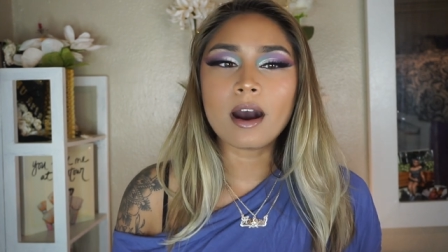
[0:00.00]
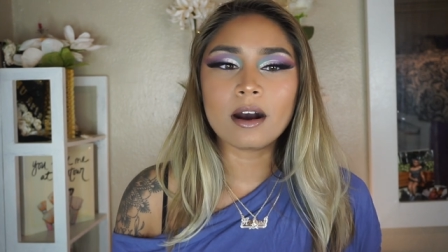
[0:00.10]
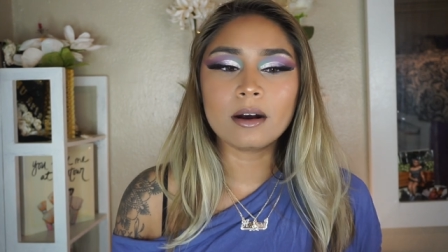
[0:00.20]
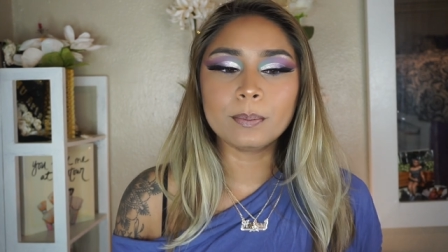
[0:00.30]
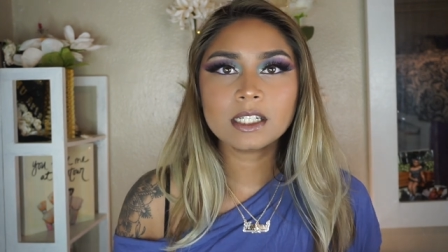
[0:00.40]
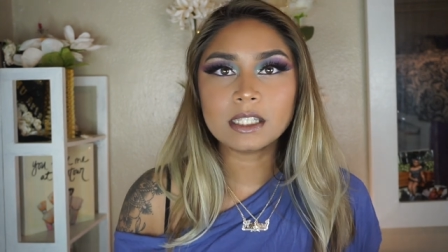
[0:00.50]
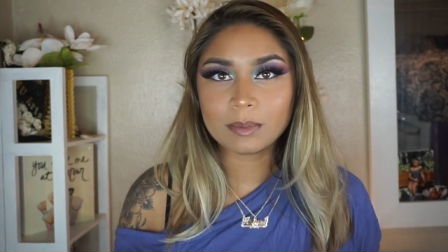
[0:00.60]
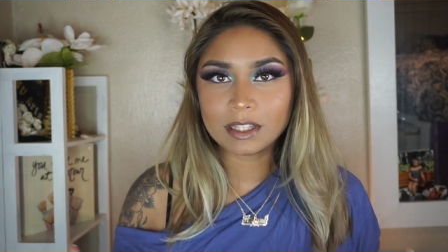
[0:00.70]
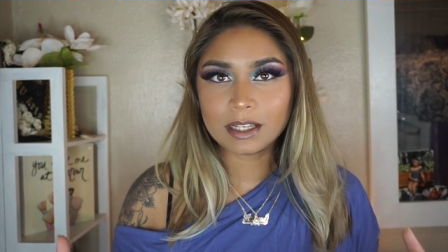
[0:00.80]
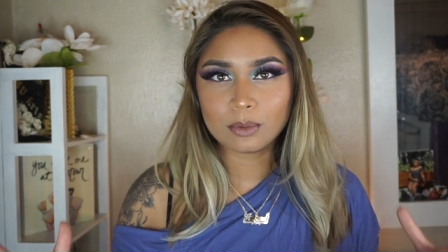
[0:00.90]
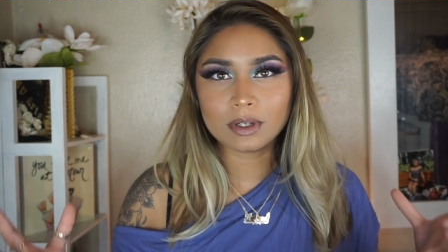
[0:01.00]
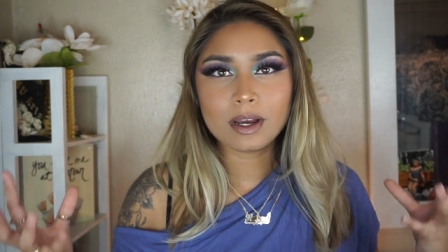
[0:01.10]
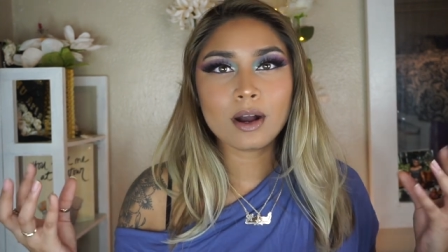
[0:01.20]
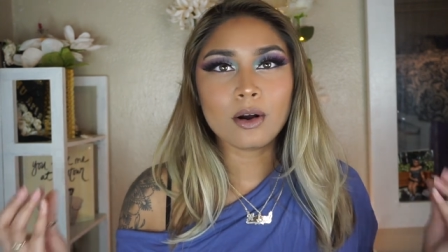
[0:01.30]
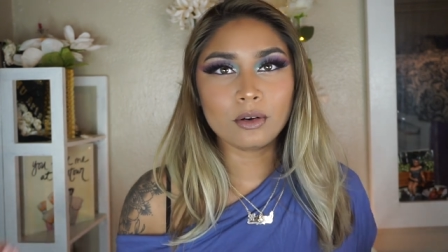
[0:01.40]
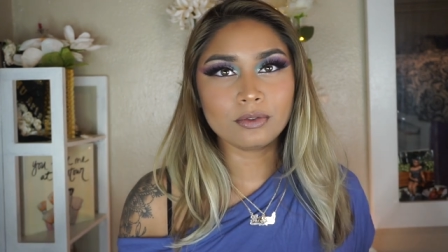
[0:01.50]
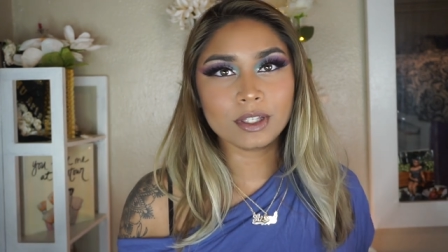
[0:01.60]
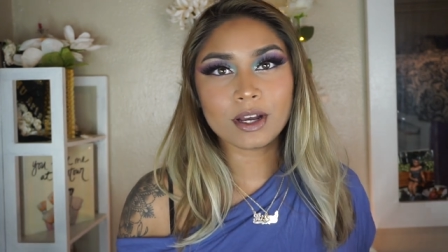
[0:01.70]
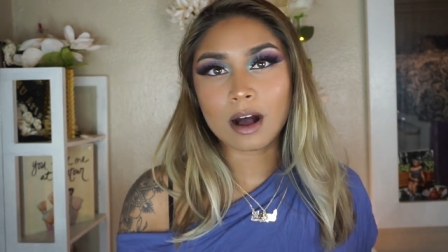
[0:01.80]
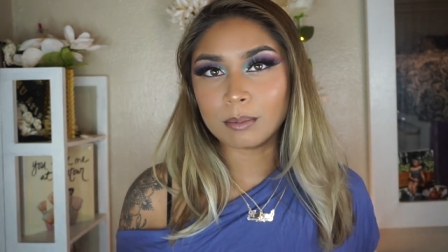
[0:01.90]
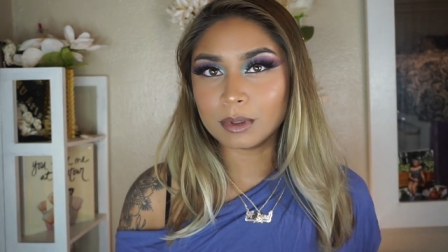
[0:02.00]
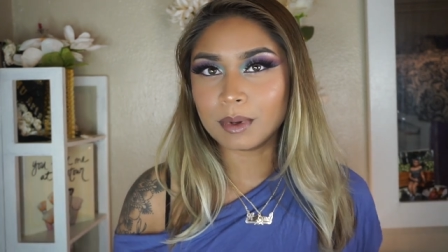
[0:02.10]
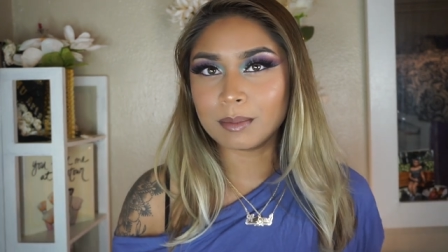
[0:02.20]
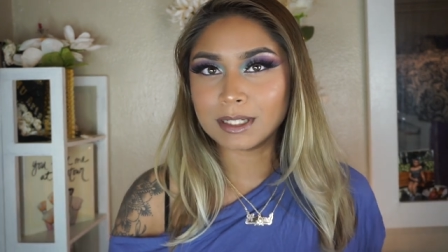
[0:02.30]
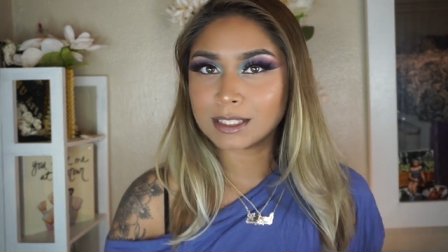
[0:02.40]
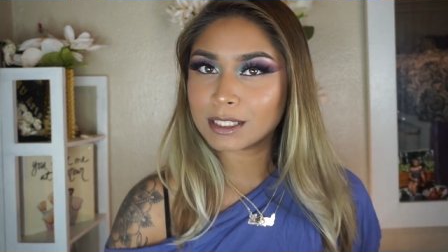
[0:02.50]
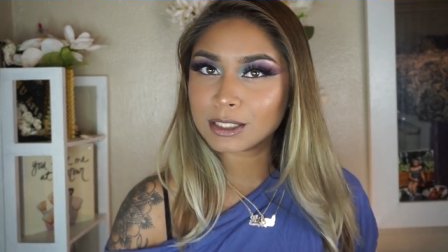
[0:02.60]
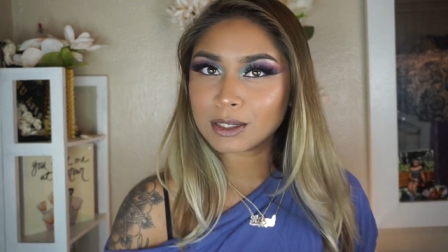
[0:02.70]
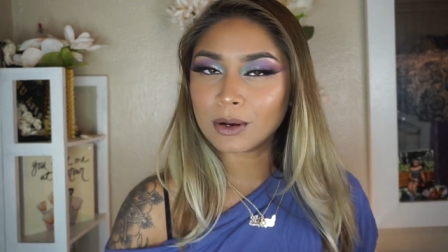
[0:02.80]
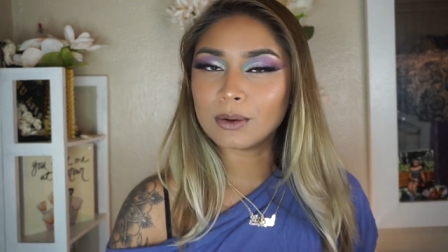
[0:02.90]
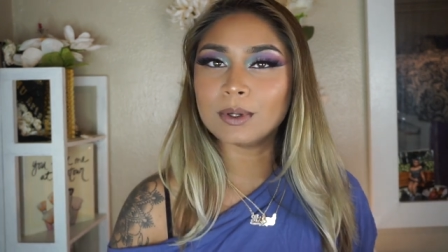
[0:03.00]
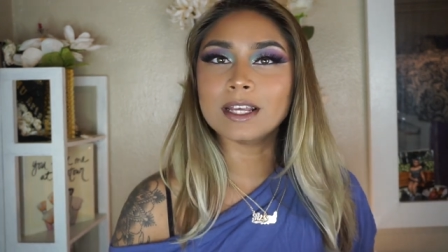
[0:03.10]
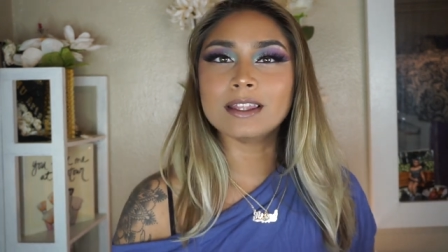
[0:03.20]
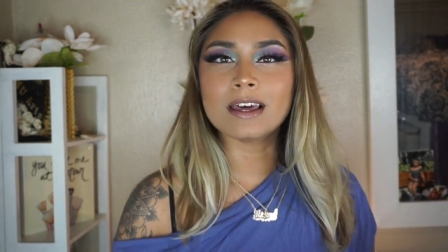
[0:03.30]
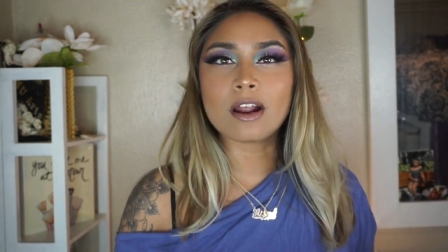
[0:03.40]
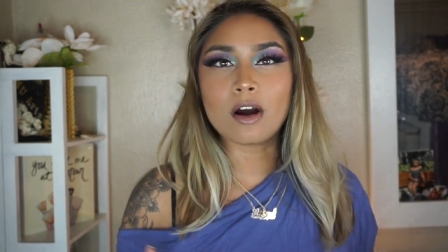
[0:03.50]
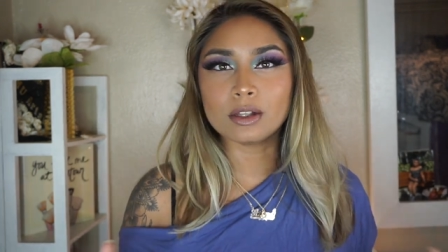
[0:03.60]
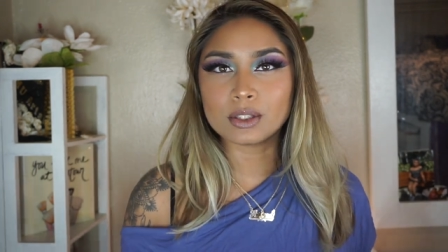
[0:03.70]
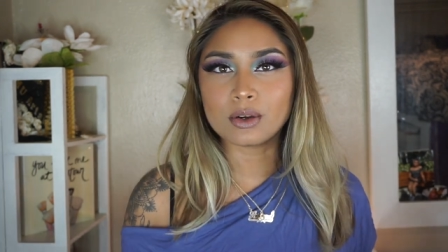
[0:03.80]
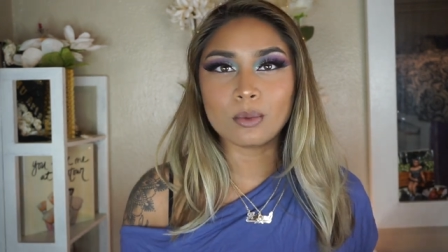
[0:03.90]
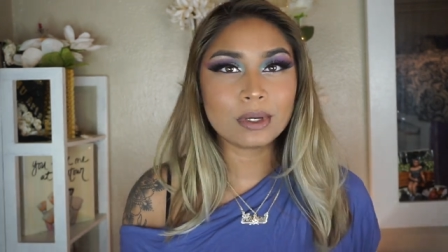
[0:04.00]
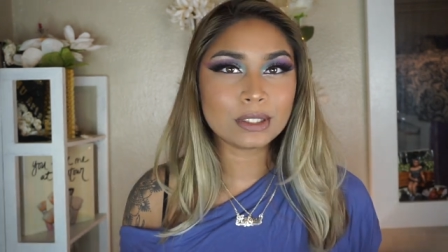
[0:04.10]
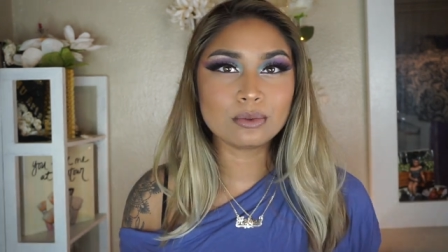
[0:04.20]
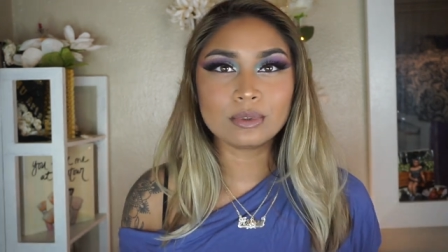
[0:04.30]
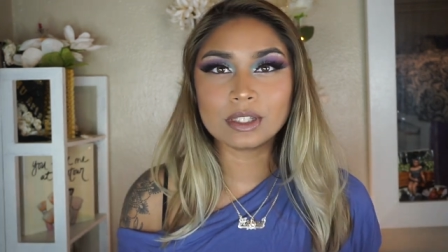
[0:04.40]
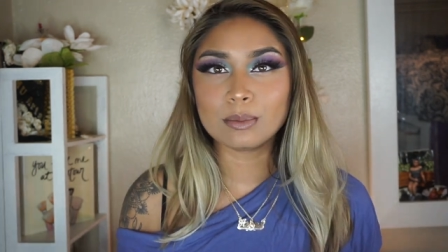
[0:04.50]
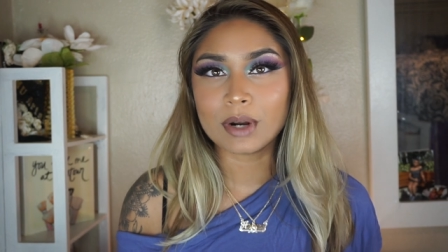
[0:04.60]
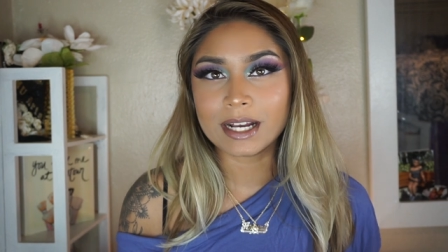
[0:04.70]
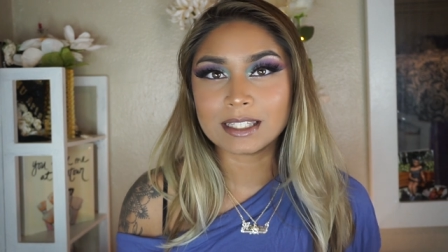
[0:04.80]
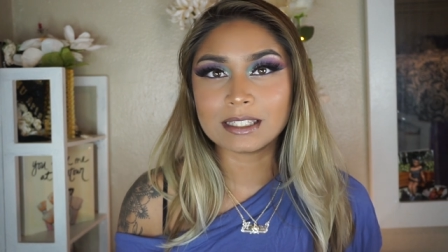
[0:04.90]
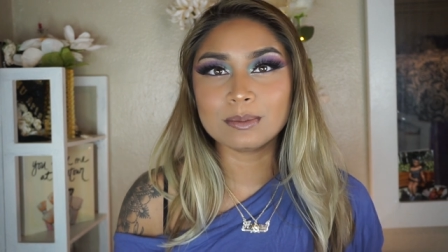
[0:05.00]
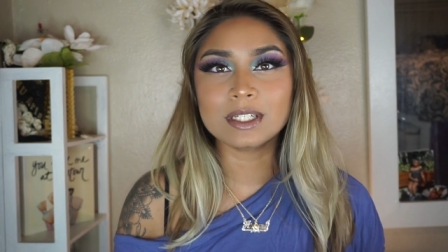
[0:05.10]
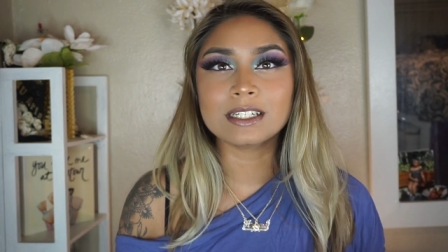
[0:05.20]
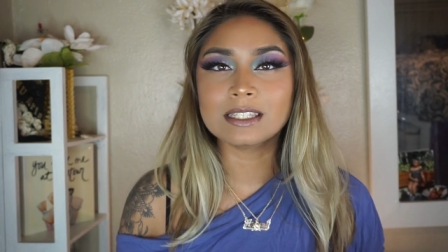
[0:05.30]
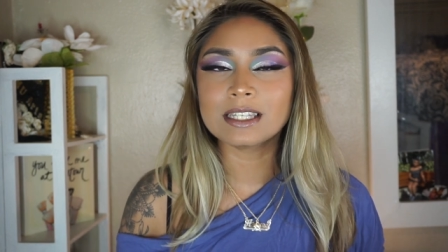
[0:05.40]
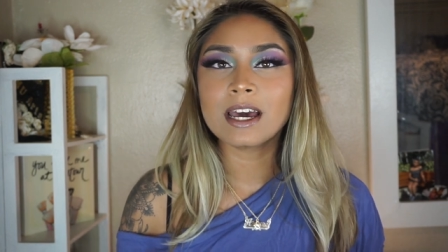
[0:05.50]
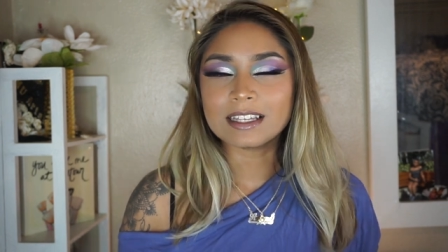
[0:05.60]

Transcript: Um, something that would hopefully complement my skin tone and that also wasn't really brassy because